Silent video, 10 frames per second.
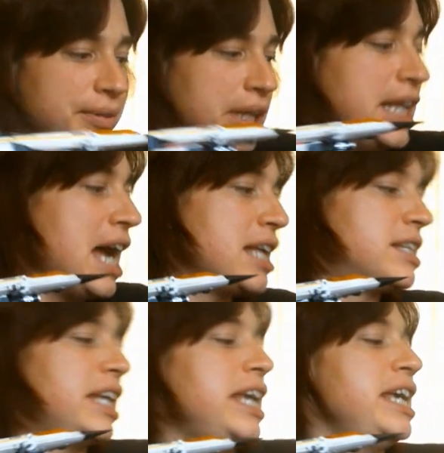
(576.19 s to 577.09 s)

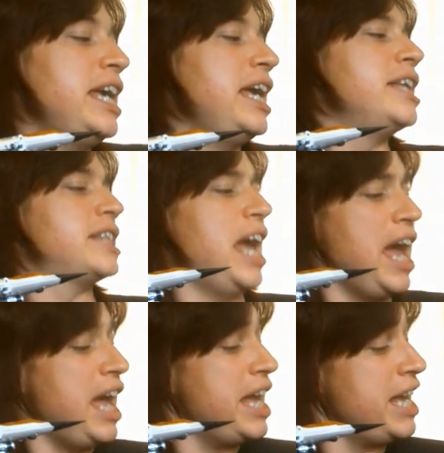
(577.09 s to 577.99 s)
Yes, he is
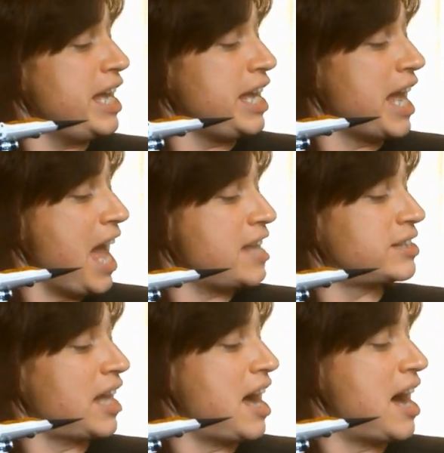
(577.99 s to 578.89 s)
a
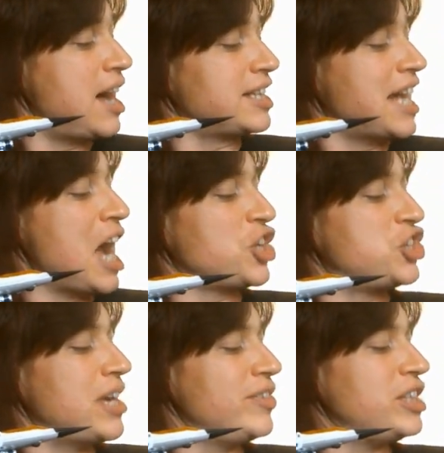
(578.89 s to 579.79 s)

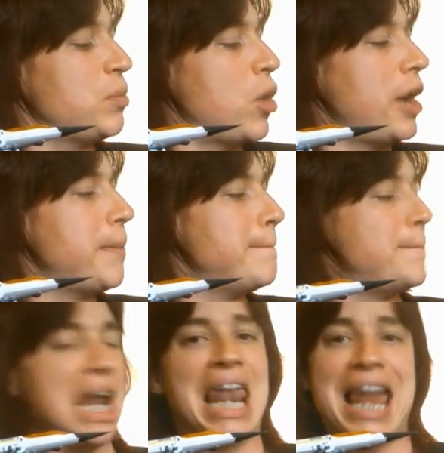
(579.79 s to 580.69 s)
SR-71
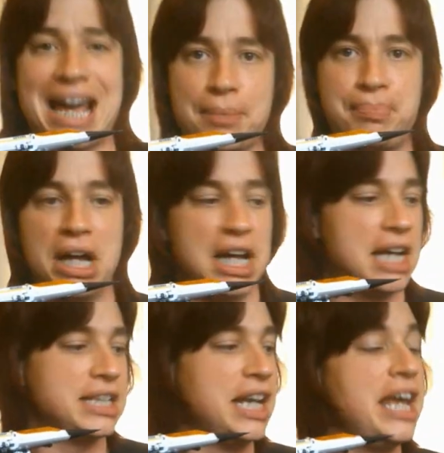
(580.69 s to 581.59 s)
Blackbird.